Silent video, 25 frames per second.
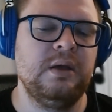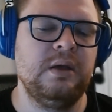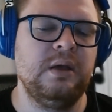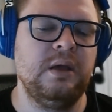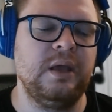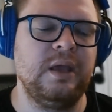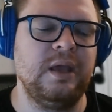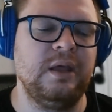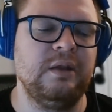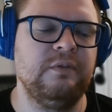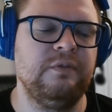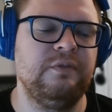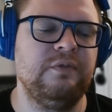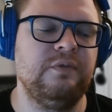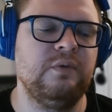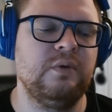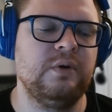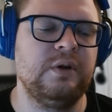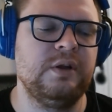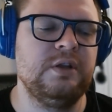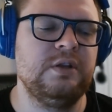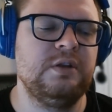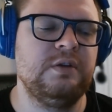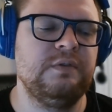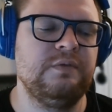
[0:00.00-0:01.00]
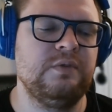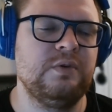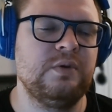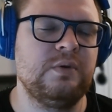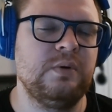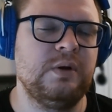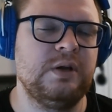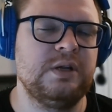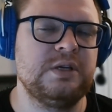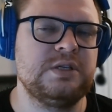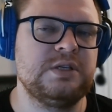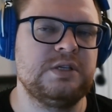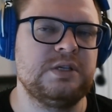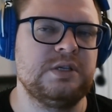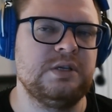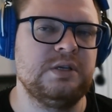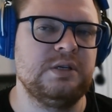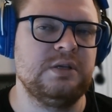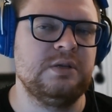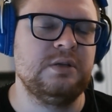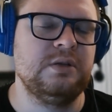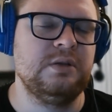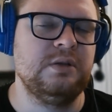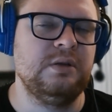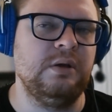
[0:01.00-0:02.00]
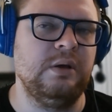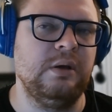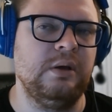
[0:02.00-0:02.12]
Again, for interview question,